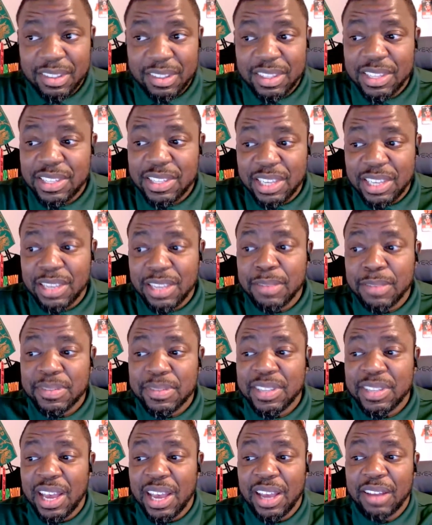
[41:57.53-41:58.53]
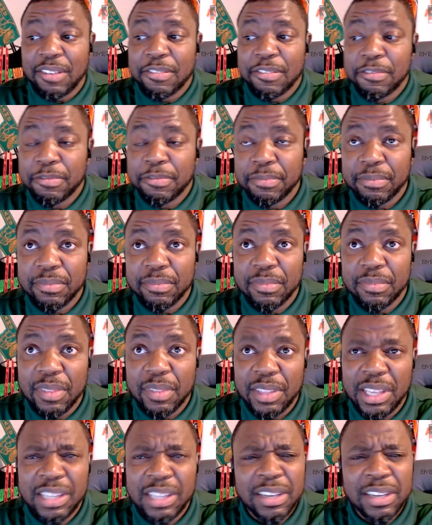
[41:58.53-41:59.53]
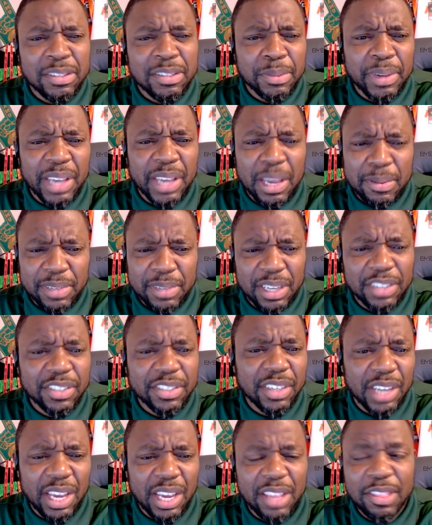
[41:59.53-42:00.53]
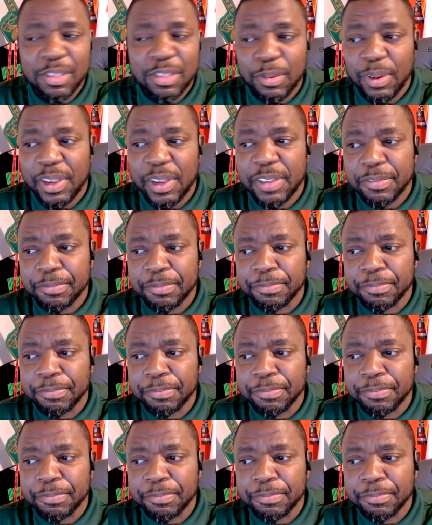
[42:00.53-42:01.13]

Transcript: the teams that they lost 3 games last year, 8-3.